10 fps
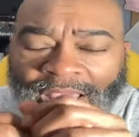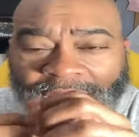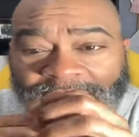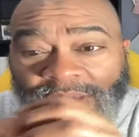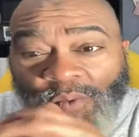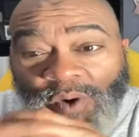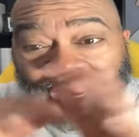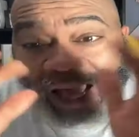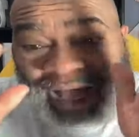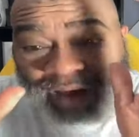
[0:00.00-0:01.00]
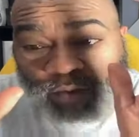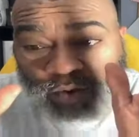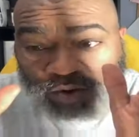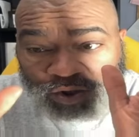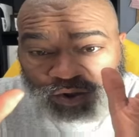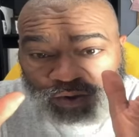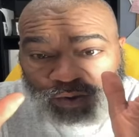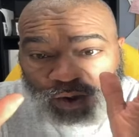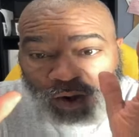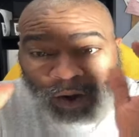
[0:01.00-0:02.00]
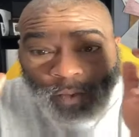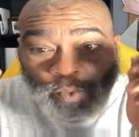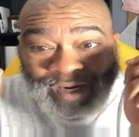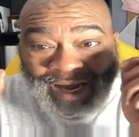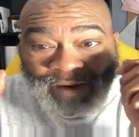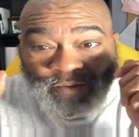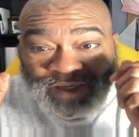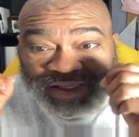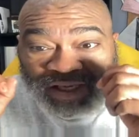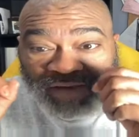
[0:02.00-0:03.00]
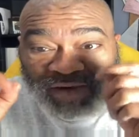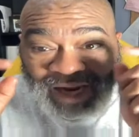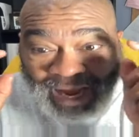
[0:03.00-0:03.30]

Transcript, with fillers: and then what I will do when I receive it,